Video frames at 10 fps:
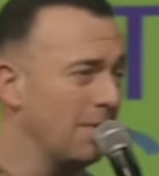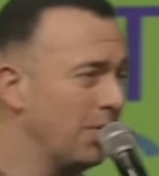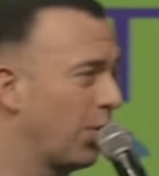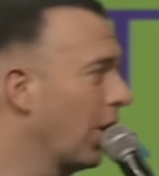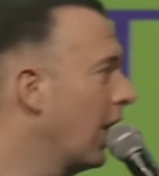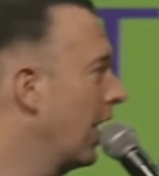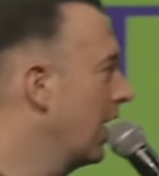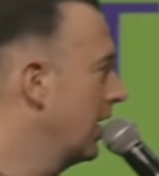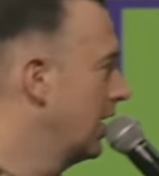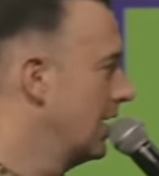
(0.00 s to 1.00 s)
for our
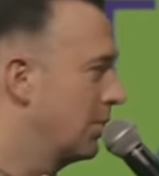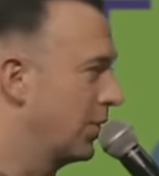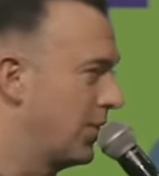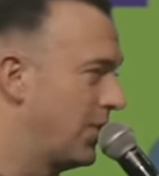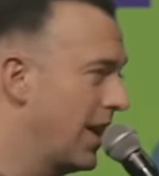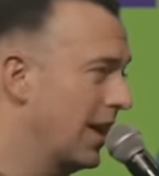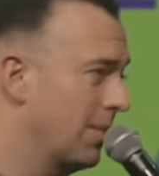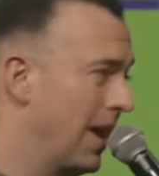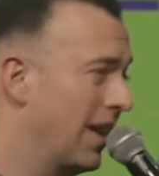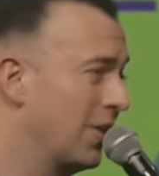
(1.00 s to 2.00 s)
prophetic
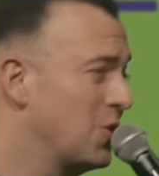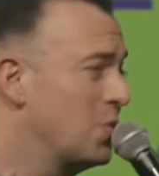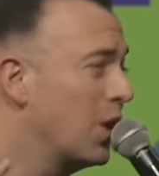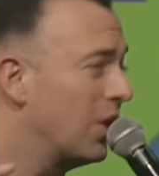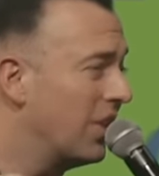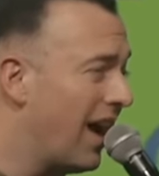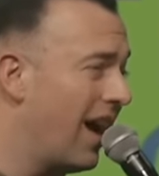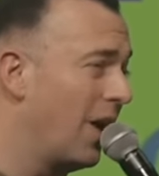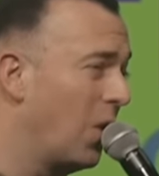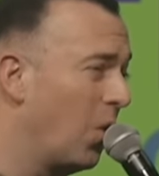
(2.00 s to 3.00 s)
panel. You will not
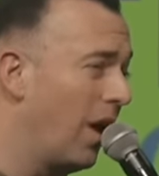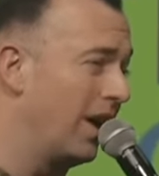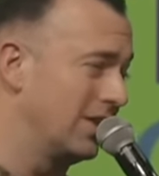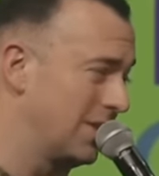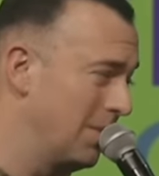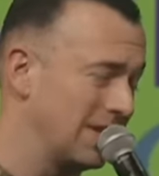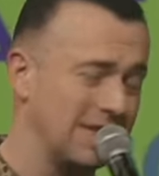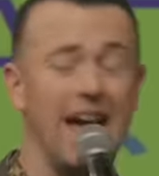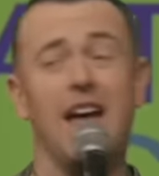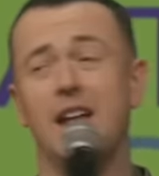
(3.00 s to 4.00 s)
want to miss that.